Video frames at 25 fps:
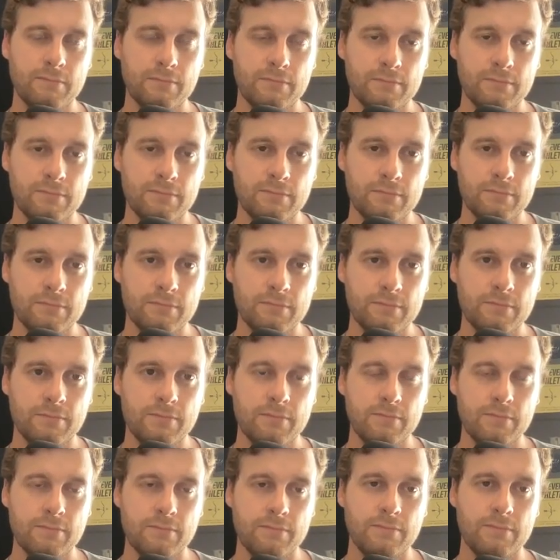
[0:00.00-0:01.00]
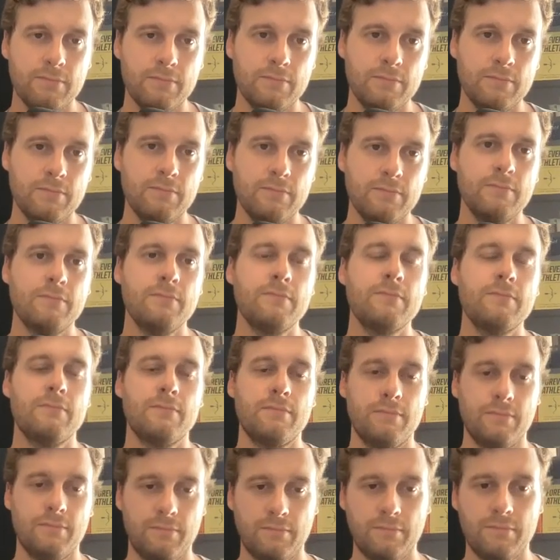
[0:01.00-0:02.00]

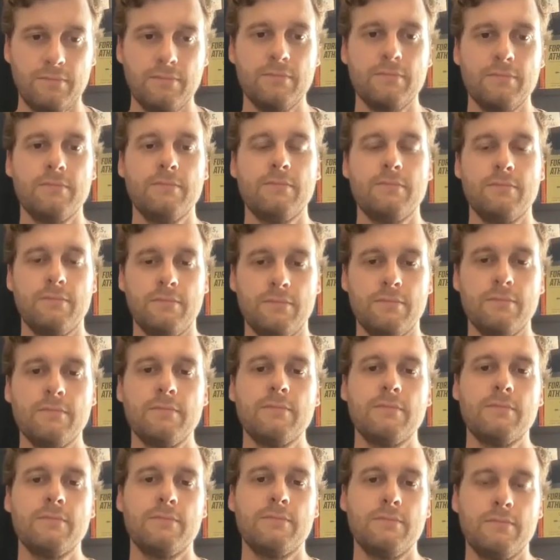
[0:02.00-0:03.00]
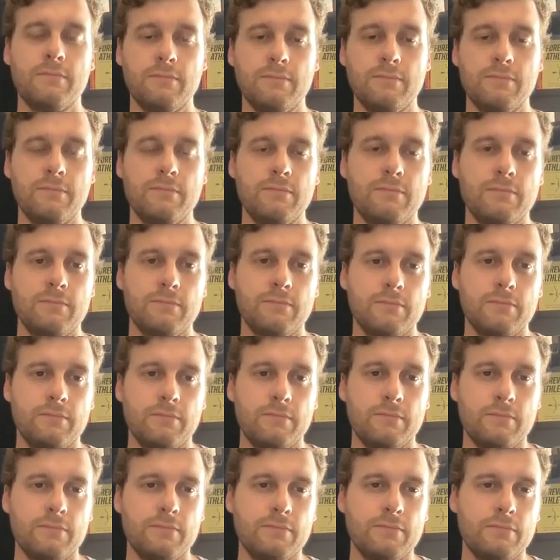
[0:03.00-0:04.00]

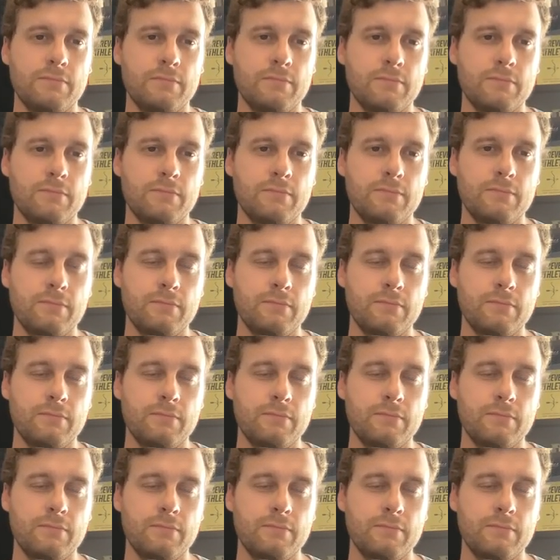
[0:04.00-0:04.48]
(silent)